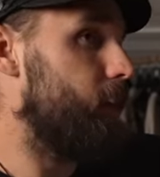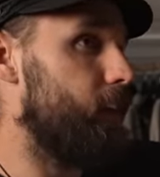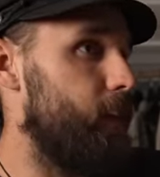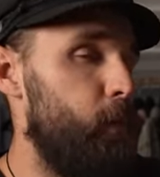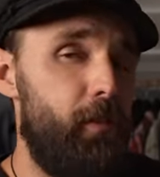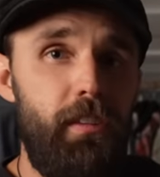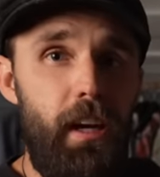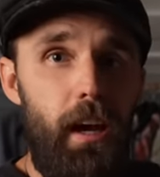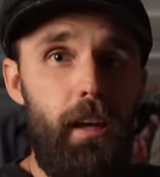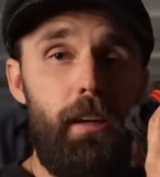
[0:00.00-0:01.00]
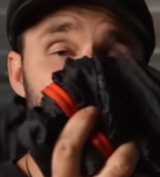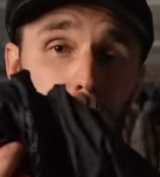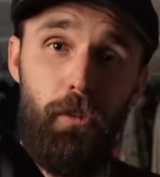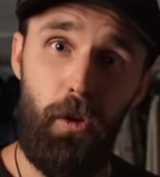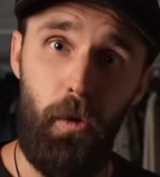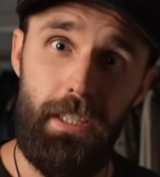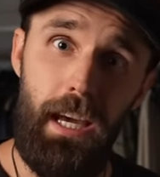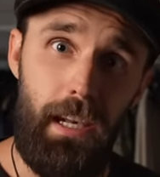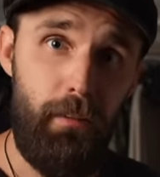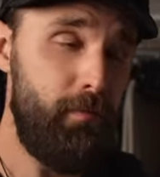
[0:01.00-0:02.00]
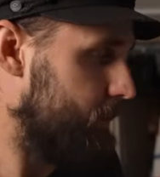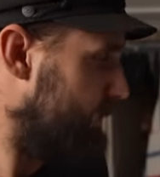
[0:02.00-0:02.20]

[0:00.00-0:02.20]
There was this guy, also called Kalle, as